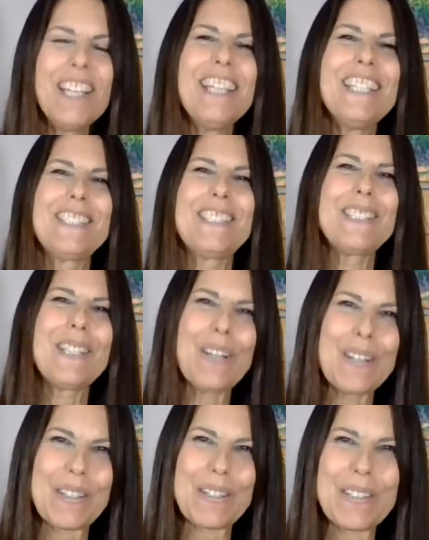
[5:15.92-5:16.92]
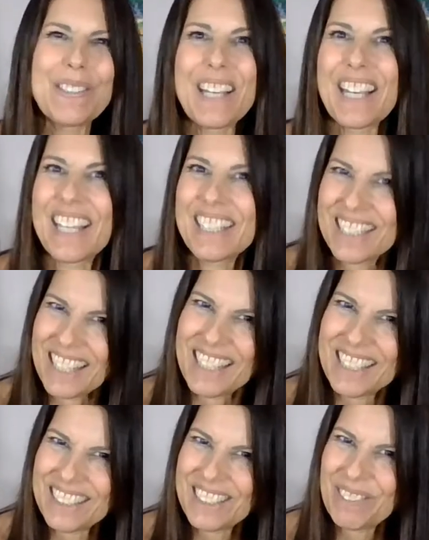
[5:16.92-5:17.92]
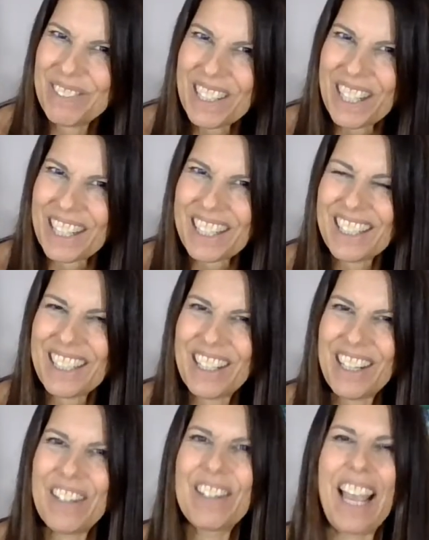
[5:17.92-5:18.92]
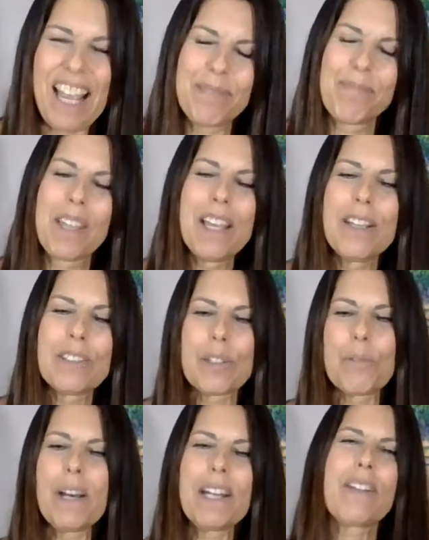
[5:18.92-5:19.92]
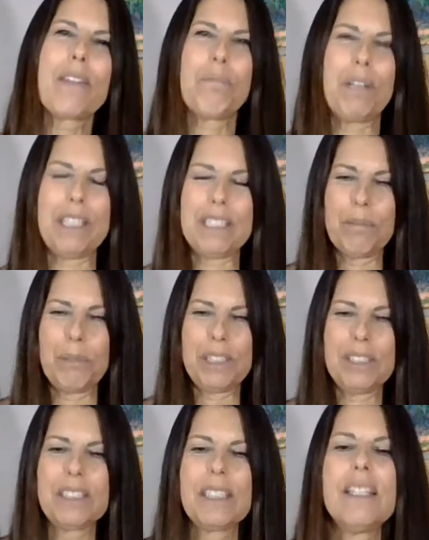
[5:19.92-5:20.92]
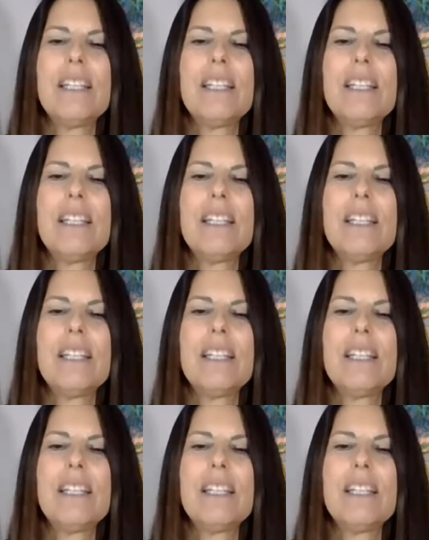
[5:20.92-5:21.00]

So it does work. Okay, so what are the principles?